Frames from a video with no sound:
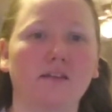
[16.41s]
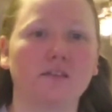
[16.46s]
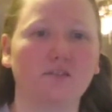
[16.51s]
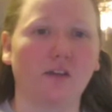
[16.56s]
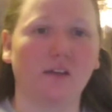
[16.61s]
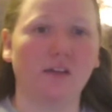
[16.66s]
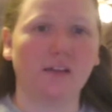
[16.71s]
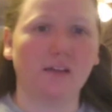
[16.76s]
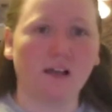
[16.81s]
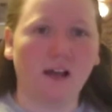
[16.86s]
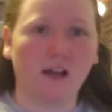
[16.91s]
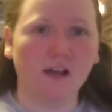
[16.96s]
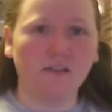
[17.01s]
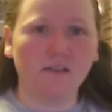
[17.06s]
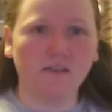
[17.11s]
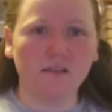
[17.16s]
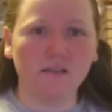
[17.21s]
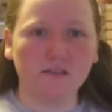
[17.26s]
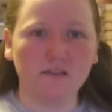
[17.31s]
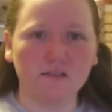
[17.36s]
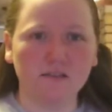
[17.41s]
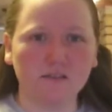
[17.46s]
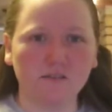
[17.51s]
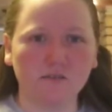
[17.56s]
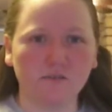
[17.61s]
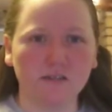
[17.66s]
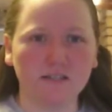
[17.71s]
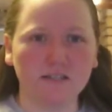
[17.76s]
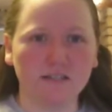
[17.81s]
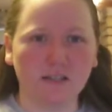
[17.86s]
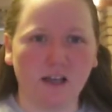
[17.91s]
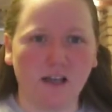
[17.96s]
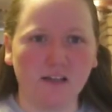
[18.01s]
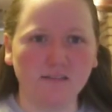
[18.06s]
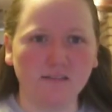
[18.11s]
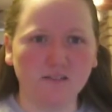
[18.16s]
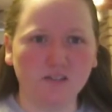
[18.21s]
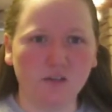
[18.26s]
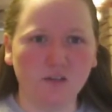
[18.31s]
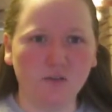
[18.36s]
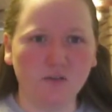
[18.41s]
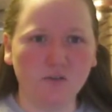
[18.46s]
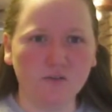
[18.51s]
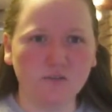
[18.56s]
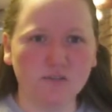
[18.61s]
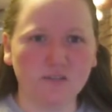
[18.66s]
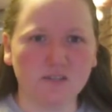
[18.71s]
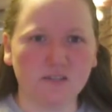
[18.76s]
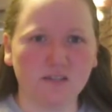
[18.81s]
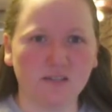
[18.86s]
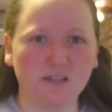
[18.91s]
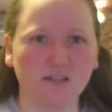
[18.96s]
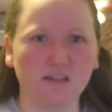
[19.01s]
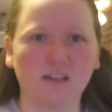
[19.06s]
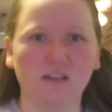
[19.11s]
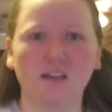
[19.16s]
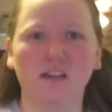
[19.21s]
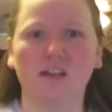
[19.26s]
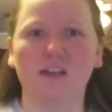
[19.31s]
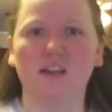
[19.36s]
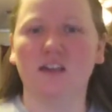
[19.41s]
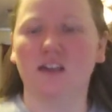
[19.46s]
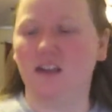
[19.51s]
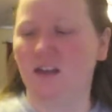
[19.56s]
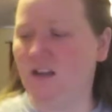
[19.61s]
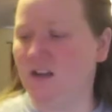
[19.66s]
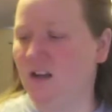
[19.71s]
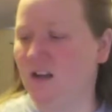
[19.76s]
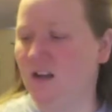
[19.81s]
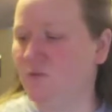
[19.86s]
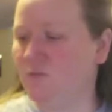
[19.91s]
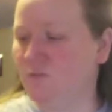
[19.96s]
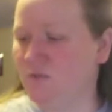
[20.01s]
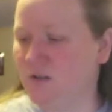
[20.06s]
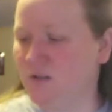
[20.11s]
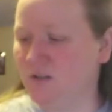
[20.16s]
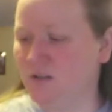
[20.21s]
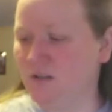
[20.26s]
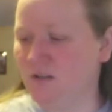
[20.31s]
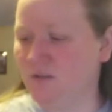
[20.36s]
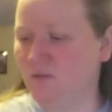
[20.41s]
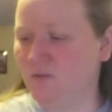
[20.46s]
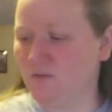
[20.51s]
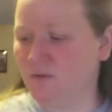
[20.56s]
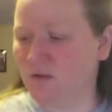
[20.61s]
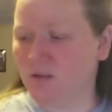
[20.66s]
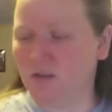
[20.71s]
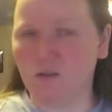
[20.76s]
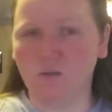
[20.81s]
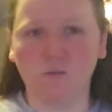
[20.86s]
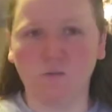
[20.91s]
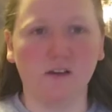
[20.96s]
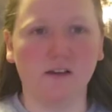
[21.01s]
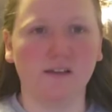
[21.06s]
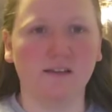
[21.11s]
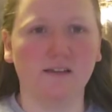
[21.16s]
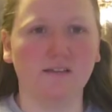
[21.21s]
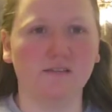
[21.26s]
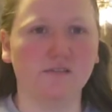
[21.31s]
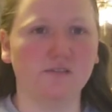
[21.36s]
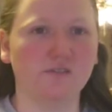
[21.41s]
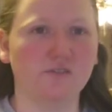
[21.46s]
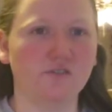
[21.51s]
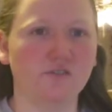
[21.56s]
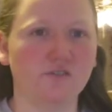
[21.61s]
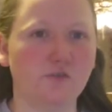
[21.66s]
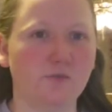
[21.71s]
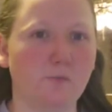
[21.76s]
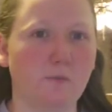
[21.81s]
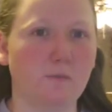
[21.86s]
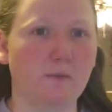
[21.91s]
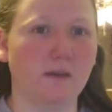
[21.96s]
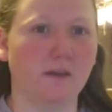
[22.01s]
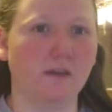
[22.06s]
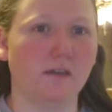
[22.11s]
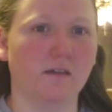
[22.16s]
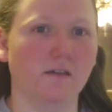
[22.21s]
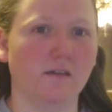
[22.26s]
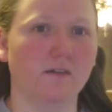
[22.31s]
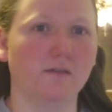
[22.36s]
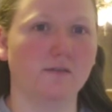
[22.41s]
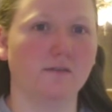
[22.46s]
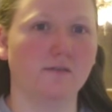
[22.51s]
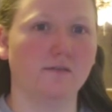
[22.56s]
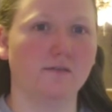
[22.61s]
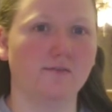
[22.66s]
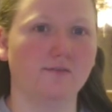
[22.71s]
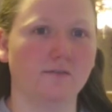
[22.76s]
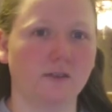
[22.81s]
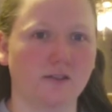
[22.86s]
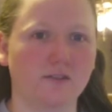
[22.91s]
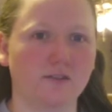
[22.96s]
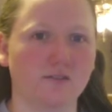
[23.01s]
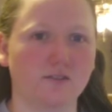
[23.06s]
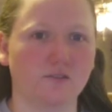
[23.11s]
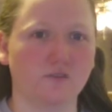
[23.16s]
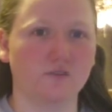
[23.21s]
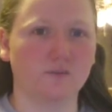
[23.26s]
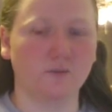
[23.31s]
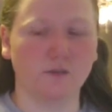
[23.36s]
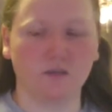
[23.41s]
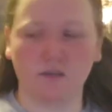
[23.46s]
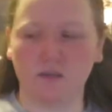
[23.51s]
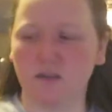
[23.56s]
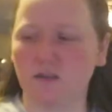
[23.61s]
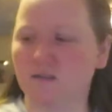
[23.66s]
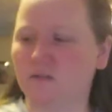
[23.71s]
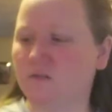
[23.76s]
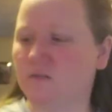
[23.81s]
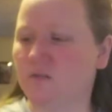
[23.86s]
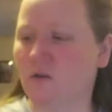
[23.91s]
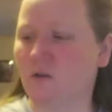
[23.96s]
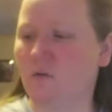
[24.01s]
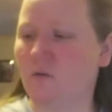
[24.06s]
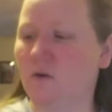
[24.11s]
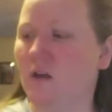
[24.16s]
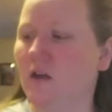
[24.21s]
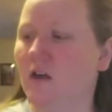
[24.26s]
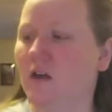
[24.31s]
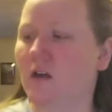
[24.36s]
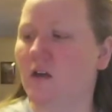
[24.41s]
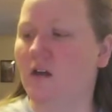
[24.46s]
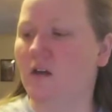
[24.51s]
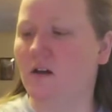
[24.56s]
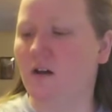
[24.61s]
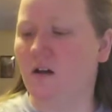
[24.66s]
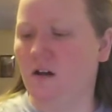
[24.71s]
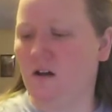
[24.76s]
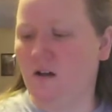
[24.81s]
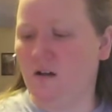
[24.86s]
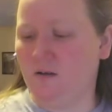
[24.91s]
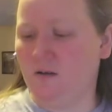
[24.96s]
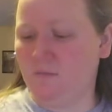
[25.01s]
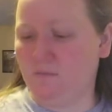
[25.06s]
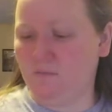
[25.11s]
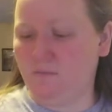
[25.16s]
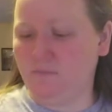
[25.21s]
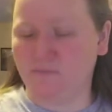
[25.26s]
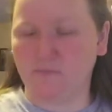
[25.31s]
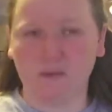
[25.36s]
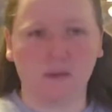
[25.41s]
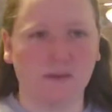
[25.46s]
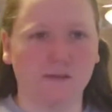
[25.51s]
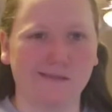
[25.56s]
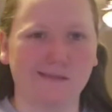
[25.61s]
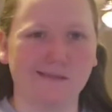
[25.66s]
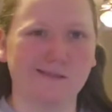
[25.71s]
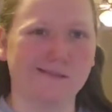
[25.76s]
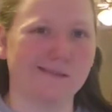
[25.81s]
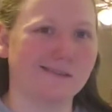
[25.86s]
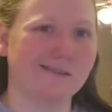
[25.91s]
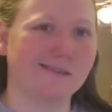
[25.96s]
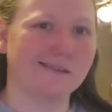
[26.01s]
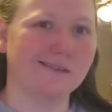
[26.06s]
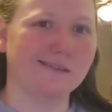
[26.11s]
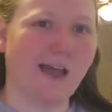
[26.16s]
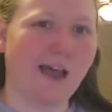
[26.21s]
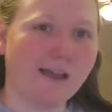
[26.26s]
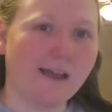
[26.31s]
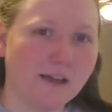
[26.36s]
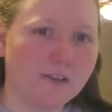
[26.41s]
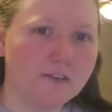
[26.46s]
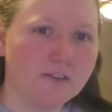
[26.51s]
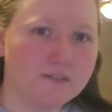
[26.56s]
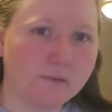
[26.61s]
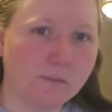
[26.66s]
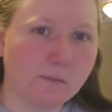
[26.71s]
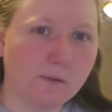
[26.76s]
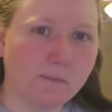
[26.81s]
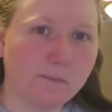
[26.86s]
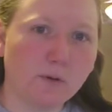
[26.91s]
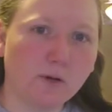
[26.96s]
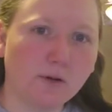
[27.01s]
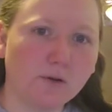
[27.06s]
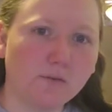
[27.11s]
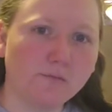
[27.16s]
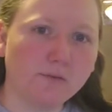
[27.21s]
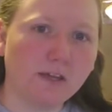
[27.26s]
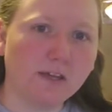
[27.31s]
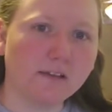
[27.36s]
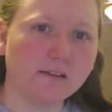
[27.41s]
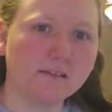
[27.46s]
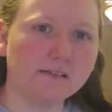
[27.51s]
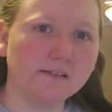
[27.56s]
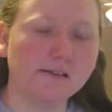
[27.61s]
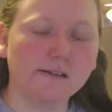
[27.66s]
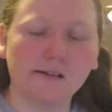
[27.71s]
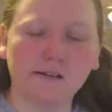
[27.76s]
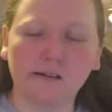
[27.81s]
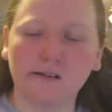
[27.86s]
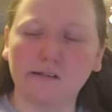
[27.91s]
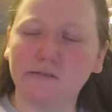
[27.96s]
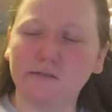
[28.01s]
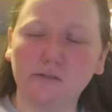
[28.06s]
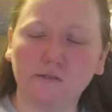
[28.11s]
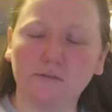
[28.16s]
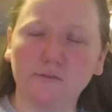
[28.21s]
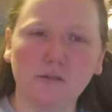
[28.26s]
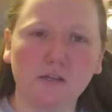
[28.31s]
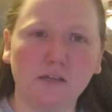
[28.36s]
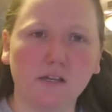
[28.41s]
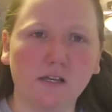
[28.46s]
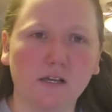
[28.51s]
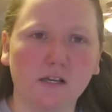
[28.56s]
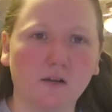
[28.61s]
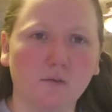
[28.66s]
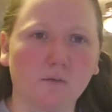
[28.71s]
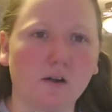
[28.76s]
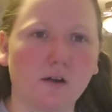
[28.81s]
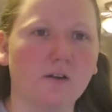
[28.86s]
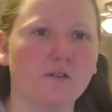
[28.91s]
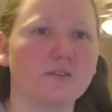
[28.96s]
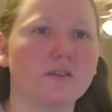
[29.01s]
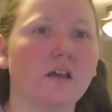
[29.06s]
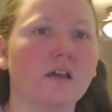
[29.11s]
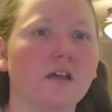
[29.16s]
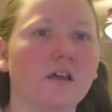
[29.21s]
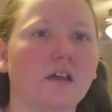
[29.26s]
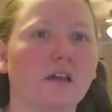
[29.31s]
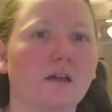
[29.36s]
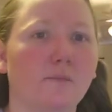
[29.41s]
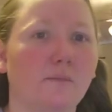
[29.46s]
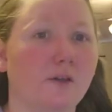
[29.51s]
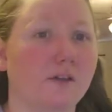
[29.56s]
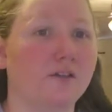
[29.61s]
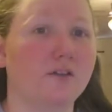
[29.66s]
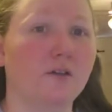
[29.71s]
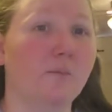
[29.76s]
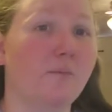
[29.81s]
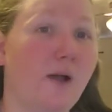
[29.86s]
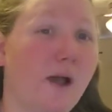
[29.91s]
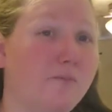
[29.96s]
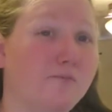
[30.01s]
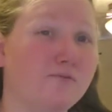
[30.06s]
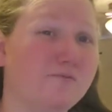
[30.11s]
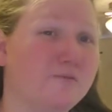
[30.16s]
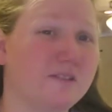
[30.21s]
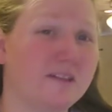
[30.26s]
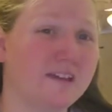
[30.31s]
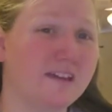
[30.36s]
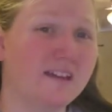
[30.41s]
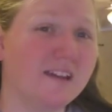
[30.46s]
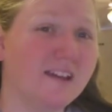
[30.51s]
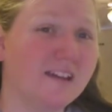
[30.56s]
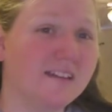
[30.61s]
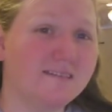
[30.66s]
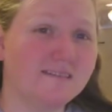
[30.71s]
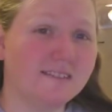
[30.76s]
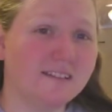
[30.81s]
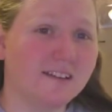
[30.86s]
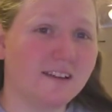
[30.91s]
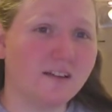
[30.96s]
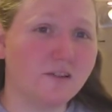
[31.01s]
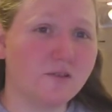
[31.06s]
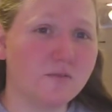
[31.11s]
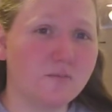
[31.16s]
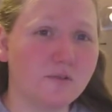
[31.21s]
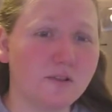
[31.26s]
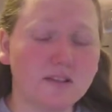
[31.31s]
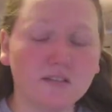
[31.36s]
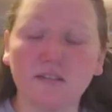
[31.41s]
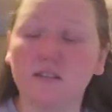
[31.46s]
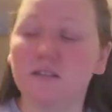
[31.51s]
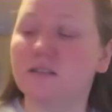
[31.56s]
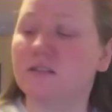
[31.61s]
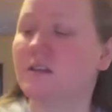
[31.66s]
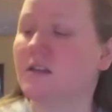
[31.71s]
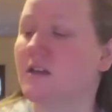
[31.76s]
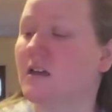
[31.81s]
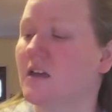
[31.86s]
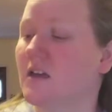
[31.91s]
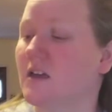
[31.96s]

so I got this croissant toast, and I really wanted to make French toast with it. So I got this from Imperfect. I don't know if you can get it anywhere else, but you could probably get it at other places.